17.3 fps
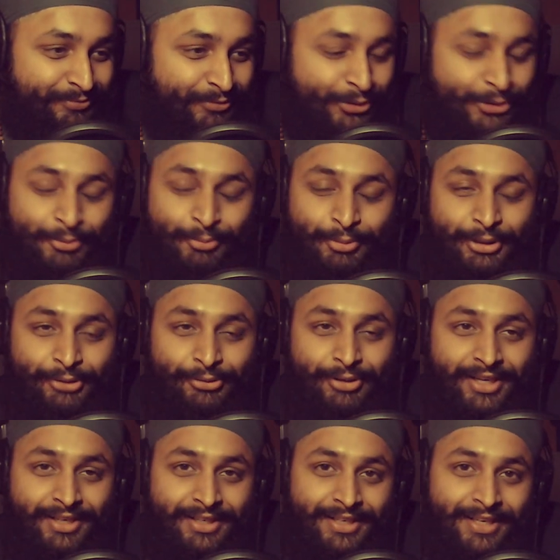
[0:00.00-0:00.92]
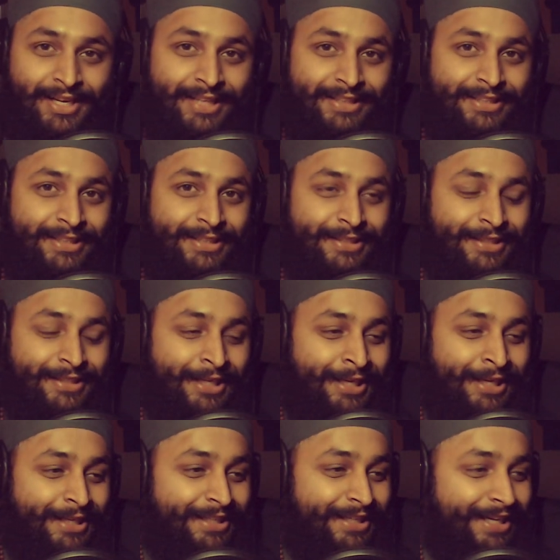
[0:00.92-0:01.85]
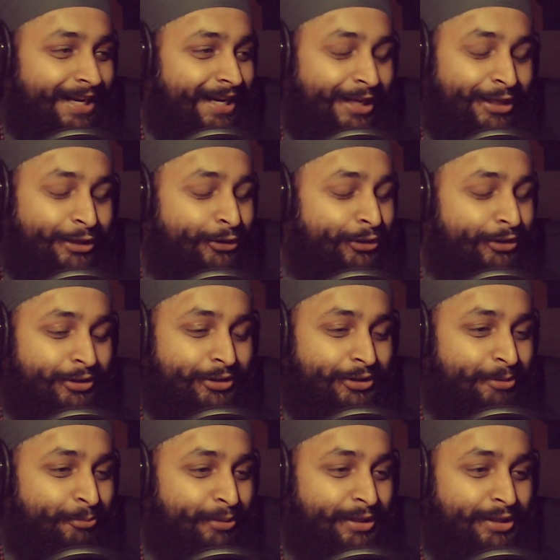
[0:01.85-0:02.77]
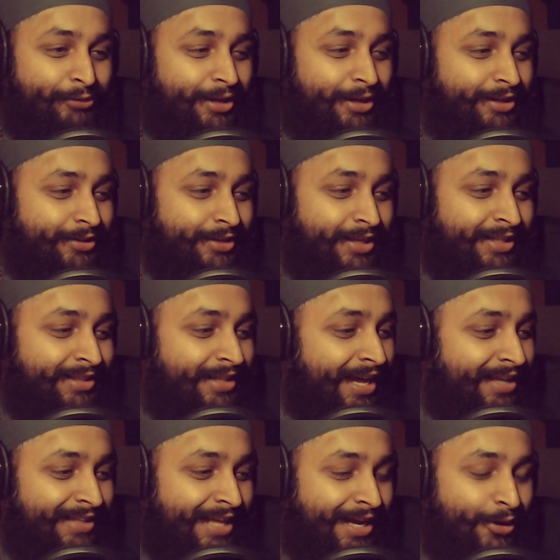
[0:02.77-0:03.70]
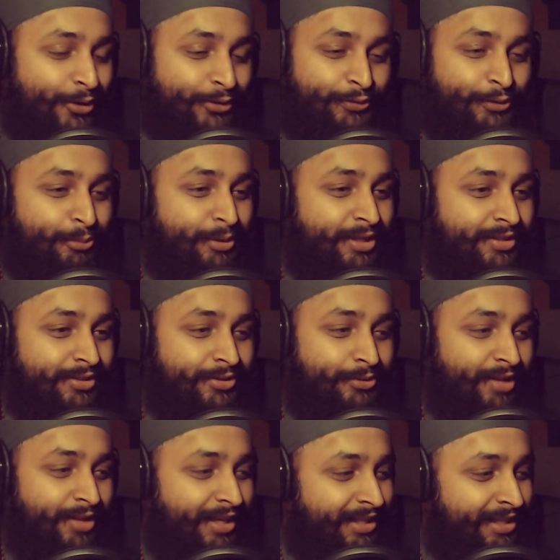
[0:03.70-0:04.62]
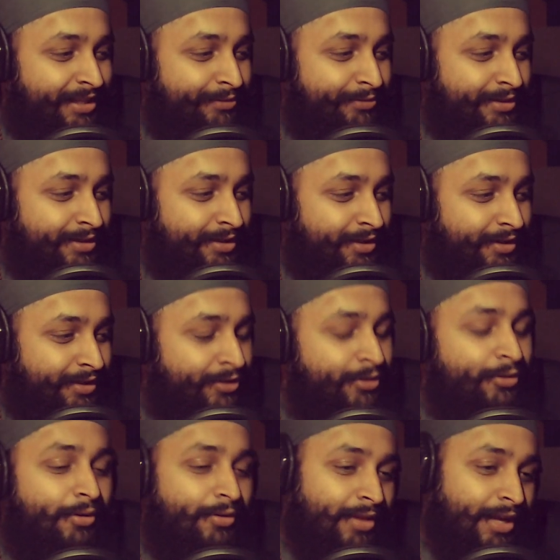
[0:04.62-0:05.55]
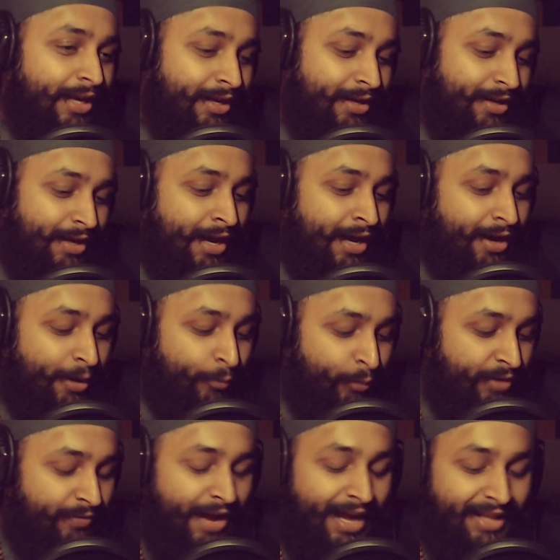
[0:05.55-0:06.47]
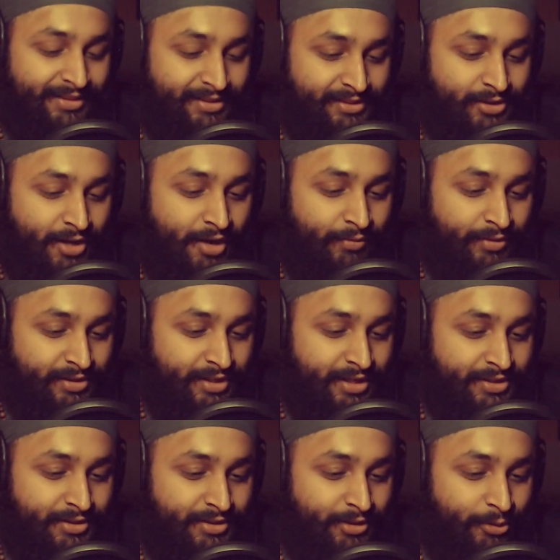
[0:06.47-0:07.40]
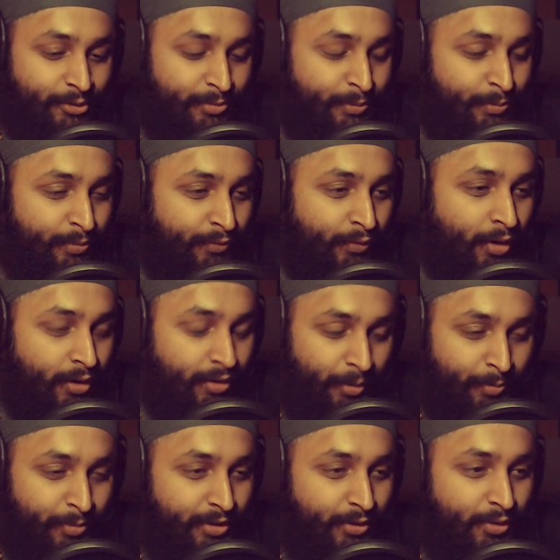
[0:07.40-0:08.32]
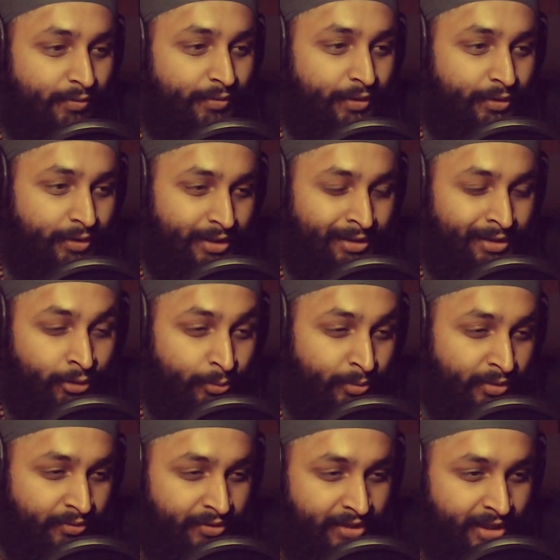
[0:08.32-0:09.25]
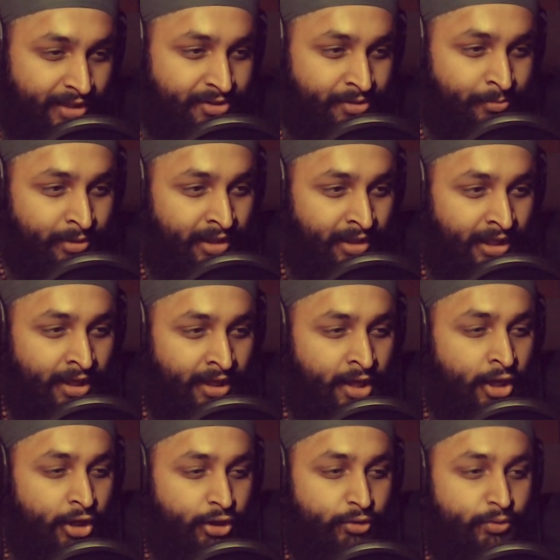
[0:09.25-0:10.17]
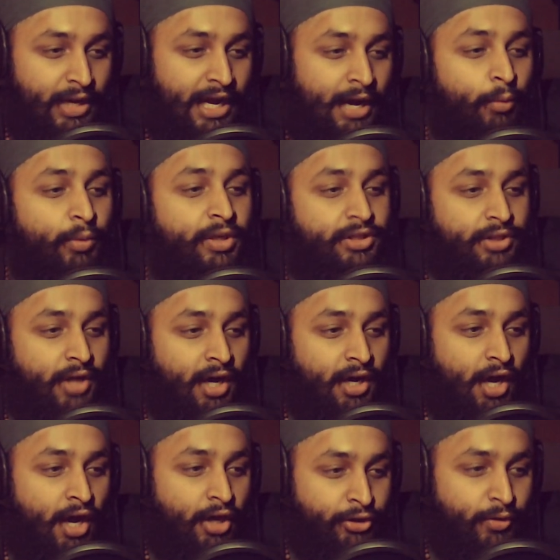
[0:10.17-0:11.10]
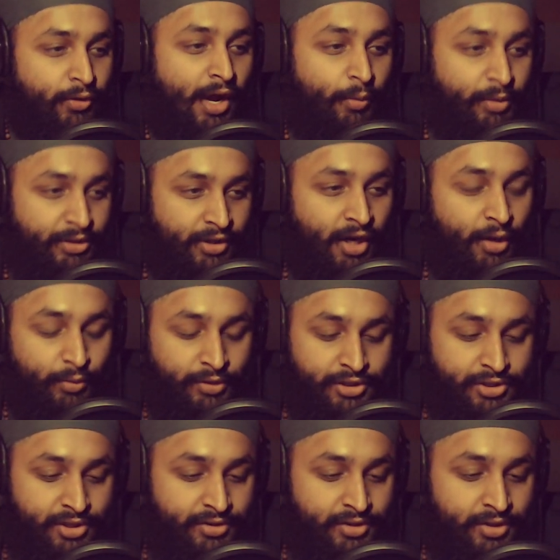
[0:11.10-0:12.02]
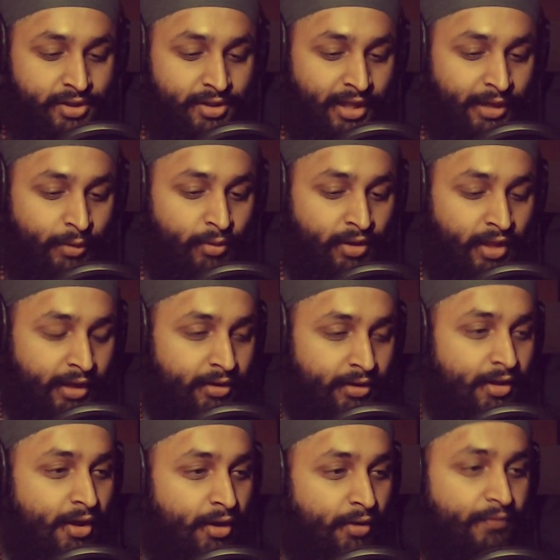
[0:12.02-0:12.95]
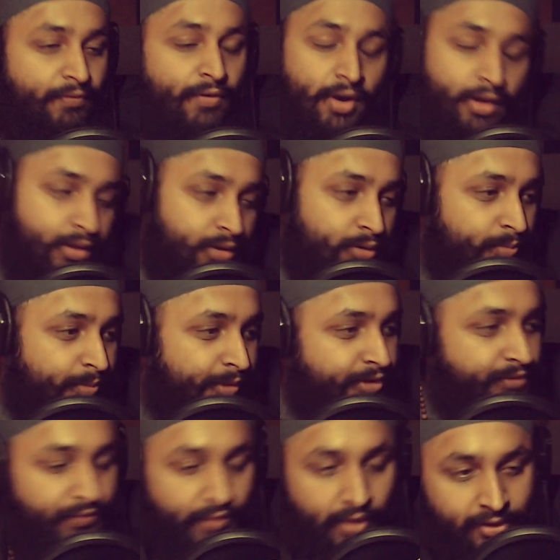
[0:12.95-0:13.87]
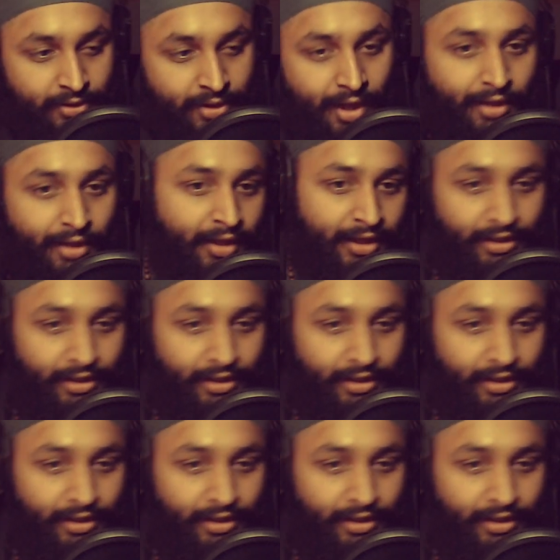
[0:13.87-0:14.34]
You're completely right. And I think, you're completely right, dude. That goes for me too. Like, even, you know, like we've had this conversation a little bit before. I'm going to go off on a little bit of a tangent, but like, you know how we talk with each other? Like, we're like, fuck you, bitch, fuck that.